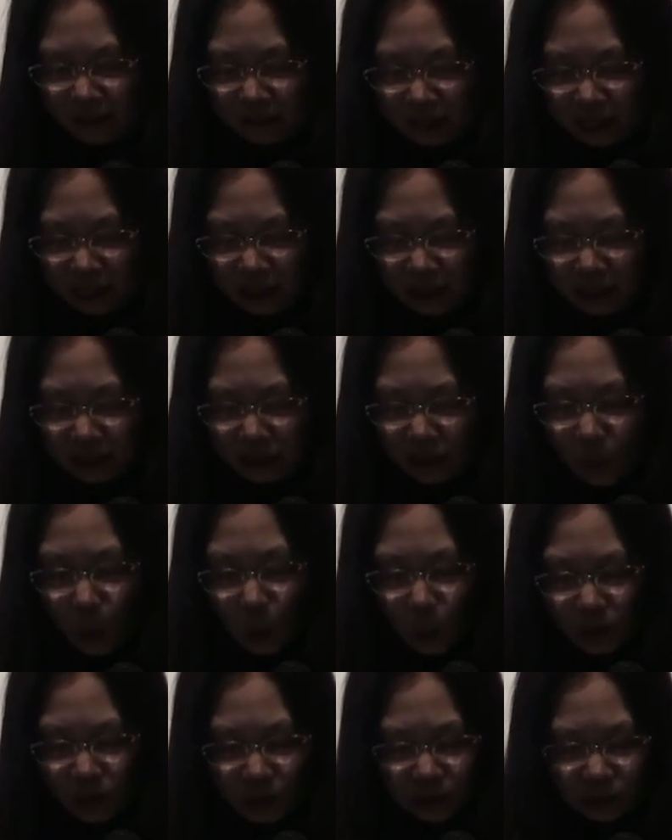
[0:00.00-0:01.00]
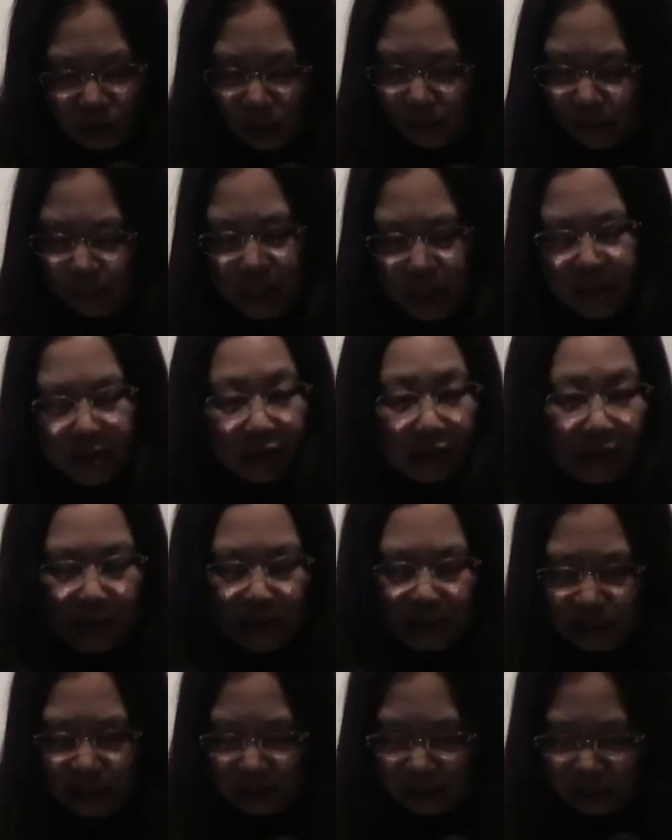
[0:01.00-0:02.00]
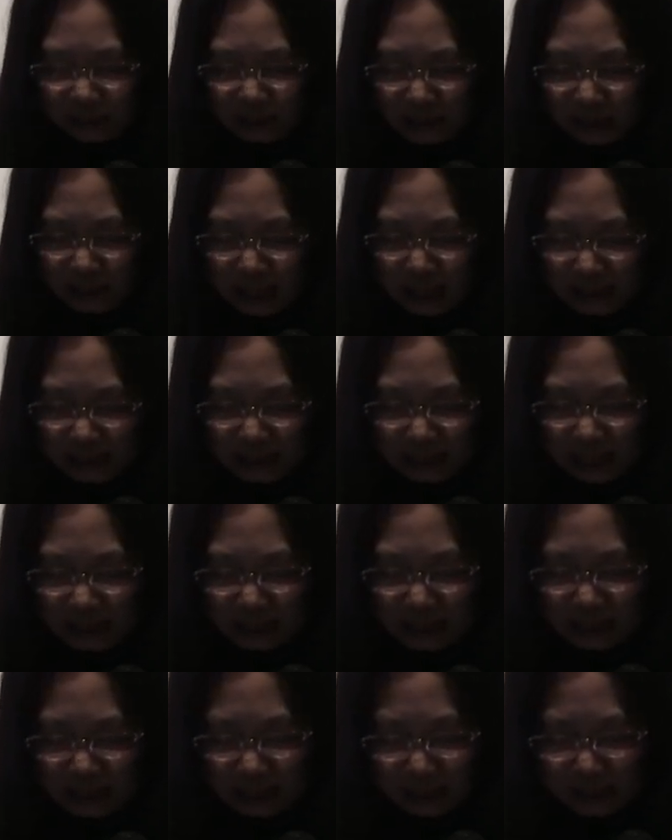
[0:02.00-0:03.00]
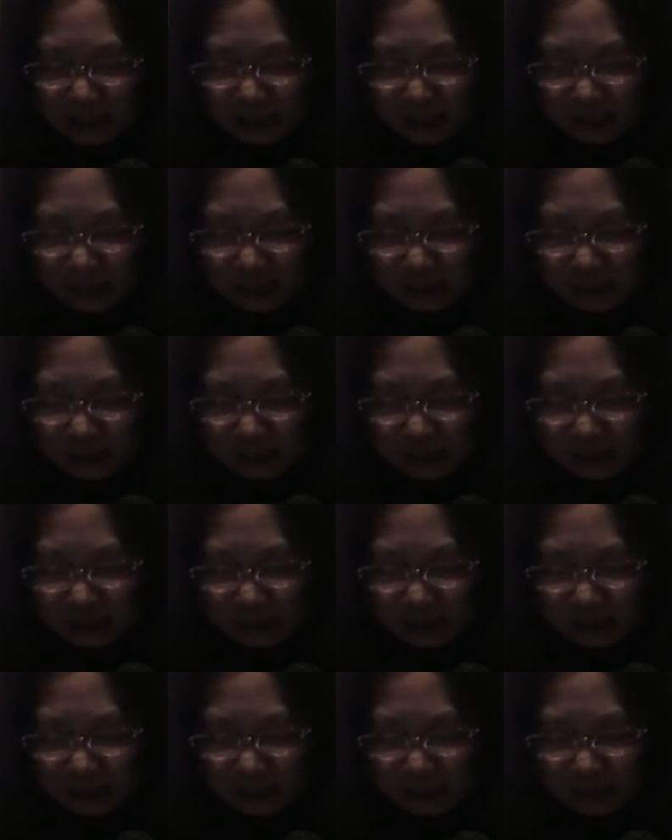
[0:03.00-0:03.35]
then whose opinion is it exactly?